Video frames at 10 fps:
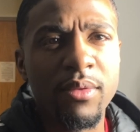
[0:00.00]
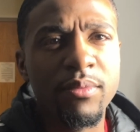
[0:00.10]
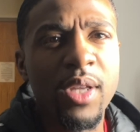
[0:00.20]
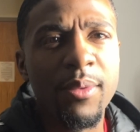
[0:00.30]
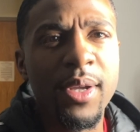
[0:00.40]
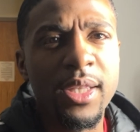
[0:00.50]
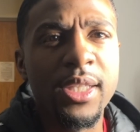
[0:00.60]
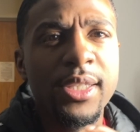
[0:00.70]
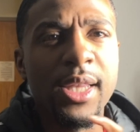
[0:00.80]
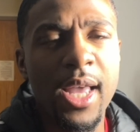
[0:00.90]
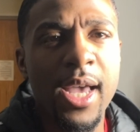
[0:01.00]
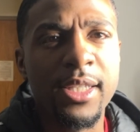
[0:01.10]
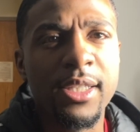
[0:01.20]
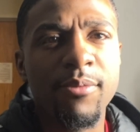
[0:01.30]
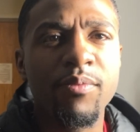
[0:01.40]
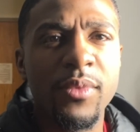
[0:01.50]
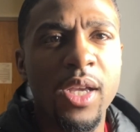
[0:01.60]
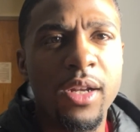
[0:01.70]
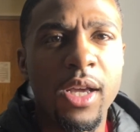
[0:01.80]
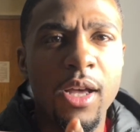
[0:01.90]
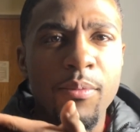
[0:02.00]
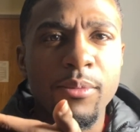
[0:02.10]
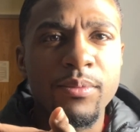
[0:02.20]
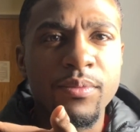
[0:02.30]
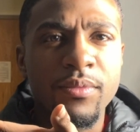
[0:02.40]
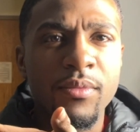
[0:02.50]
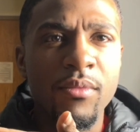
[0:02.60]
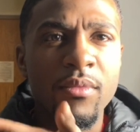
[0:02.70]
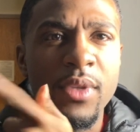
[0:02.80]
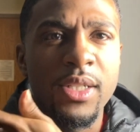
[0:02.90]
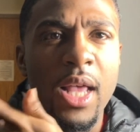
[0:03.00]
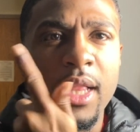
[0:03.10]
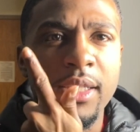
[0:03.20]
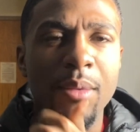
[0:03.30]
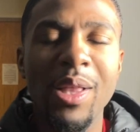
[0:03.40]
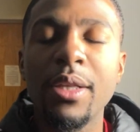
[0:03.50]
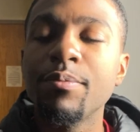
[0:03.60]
they were in this last here they go. It's Alex and Bella.